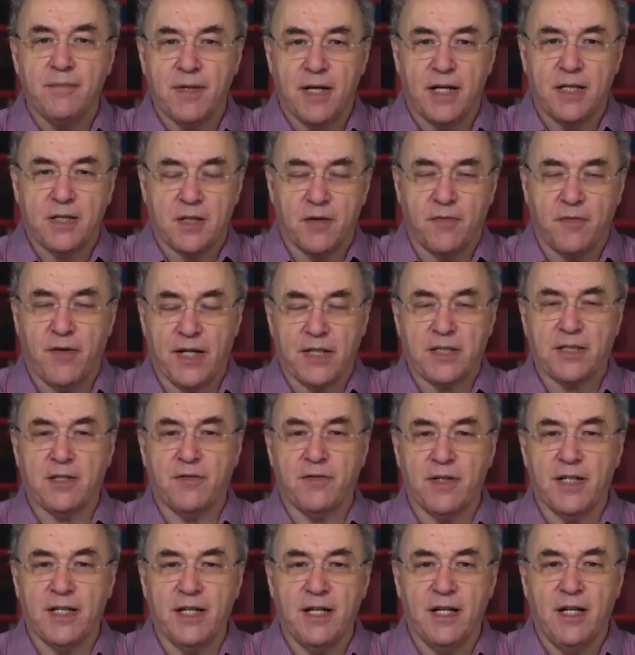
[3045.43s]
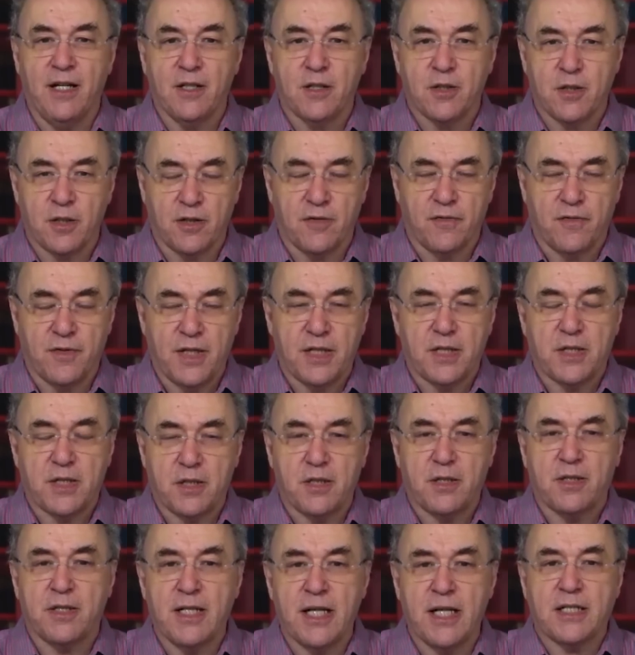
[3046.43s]
It's effectively sort of
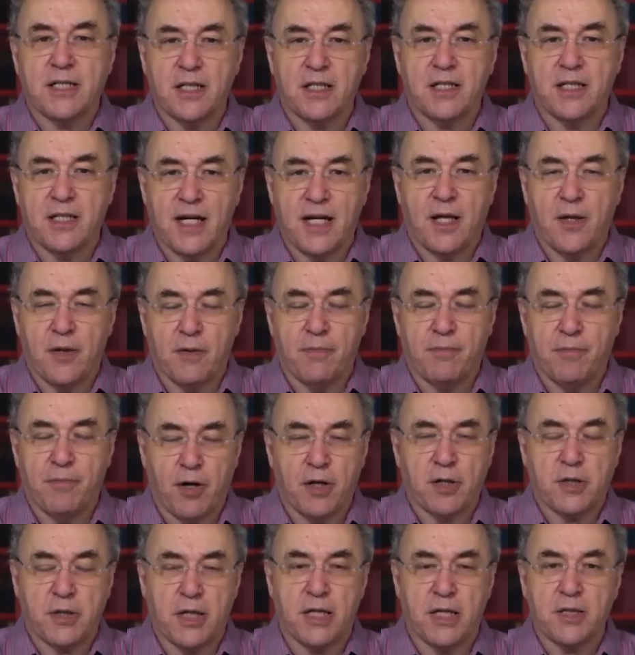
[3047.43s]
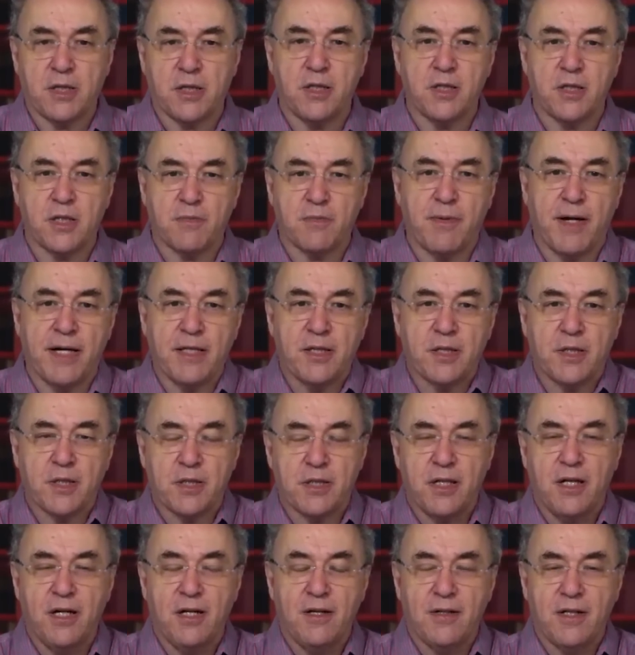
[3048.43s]
this knitting together process in space
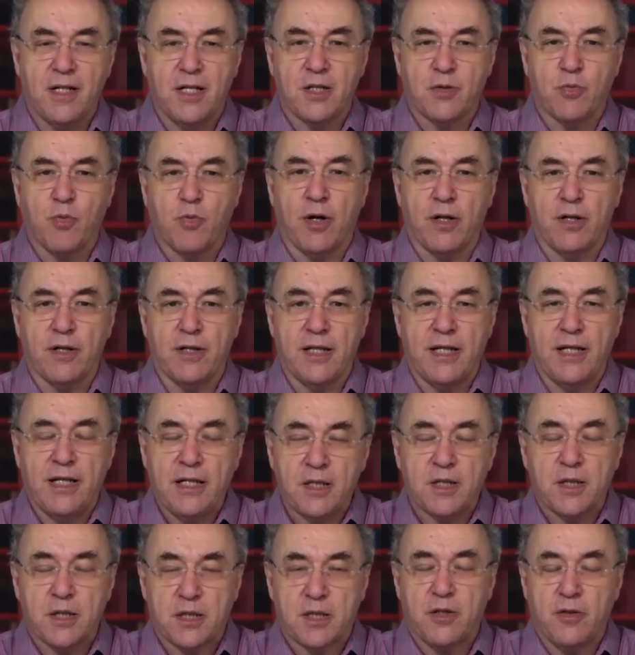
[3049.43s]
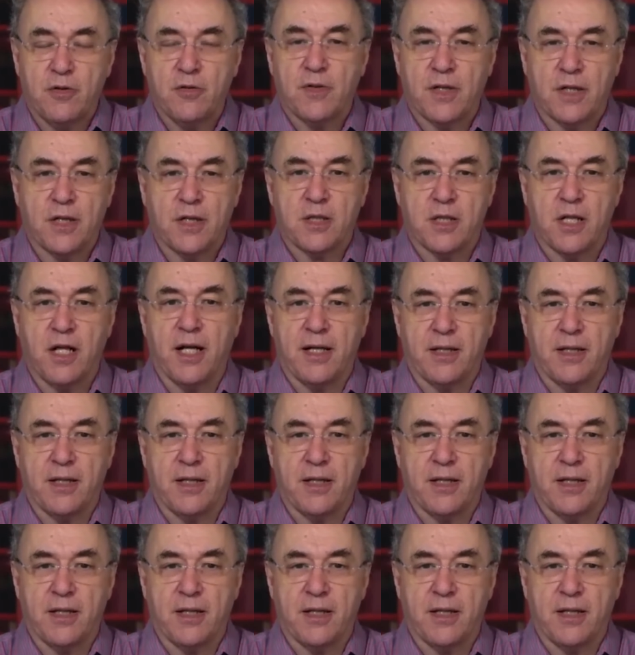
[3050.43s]
is what leads to things like